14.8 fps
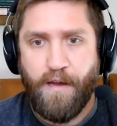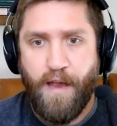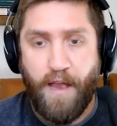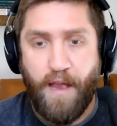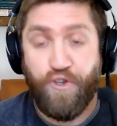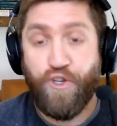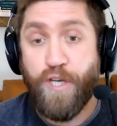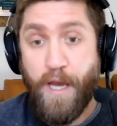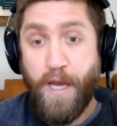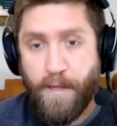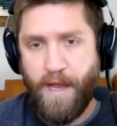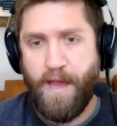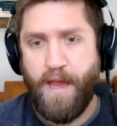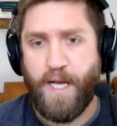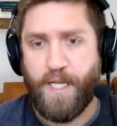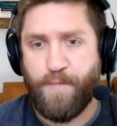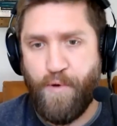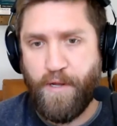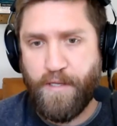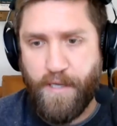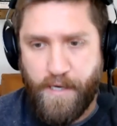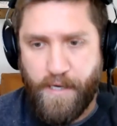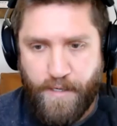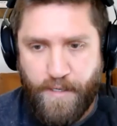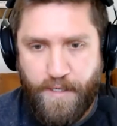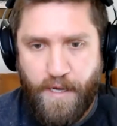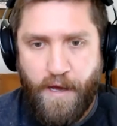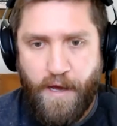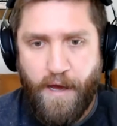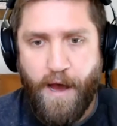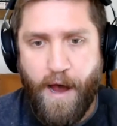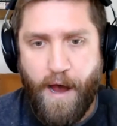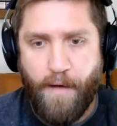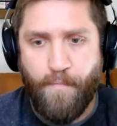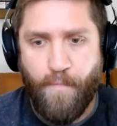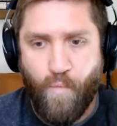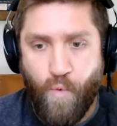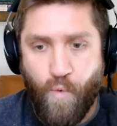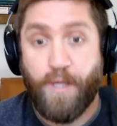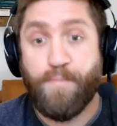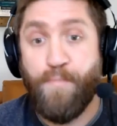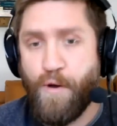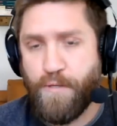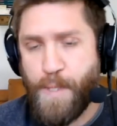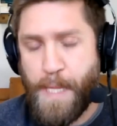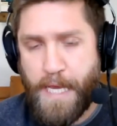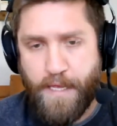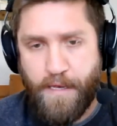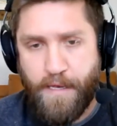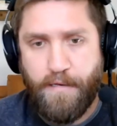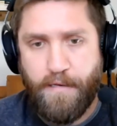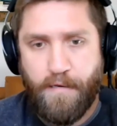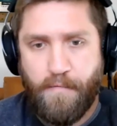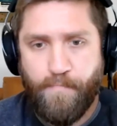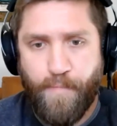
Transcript: and share that expertise um, where it's most needed